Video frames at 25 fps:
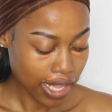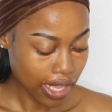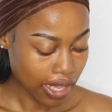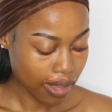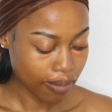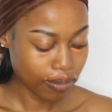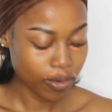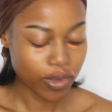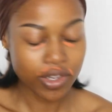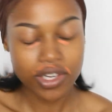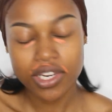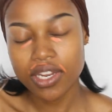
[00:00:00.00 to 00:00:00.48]
I'm
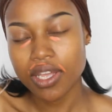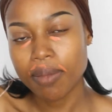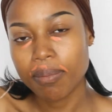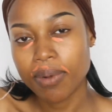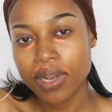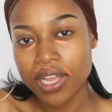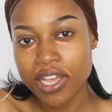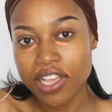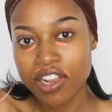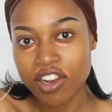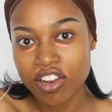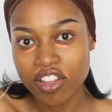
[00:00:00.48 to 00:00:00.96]
not going to
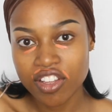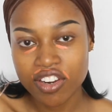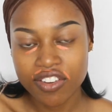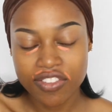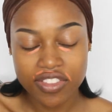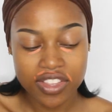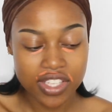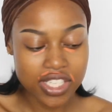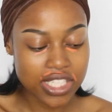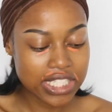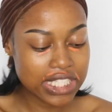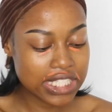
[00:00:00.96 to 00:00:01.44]
apply a lot of
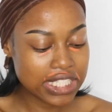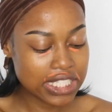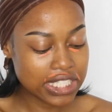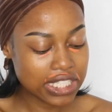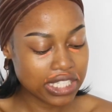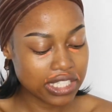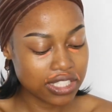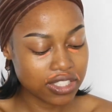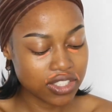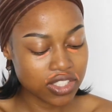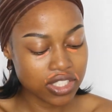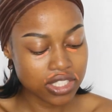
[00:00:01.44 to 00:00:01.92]
this,
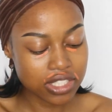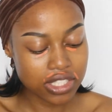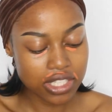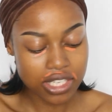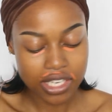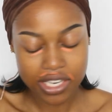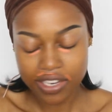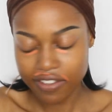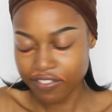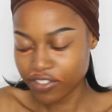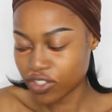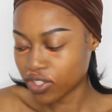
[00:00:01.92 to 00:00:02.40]
just
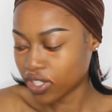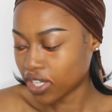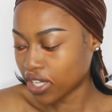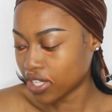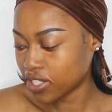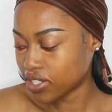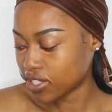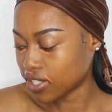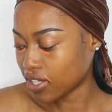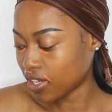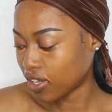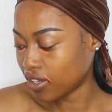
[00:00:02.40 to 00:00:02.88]
enough to
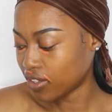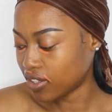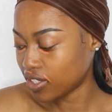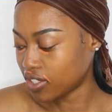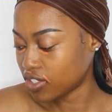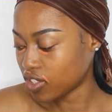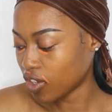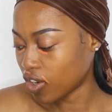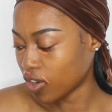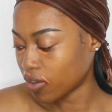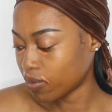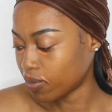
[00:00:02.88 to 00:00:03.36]
cancel out the
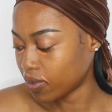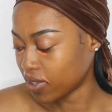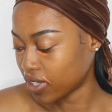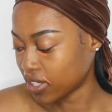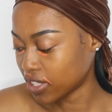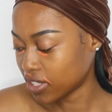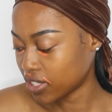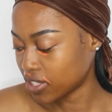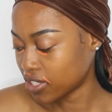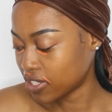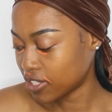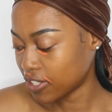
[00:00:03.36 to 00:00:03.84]
dark
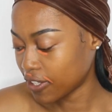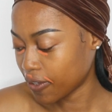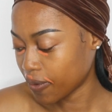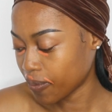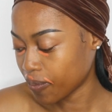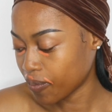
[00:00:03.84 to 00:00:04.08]
marks.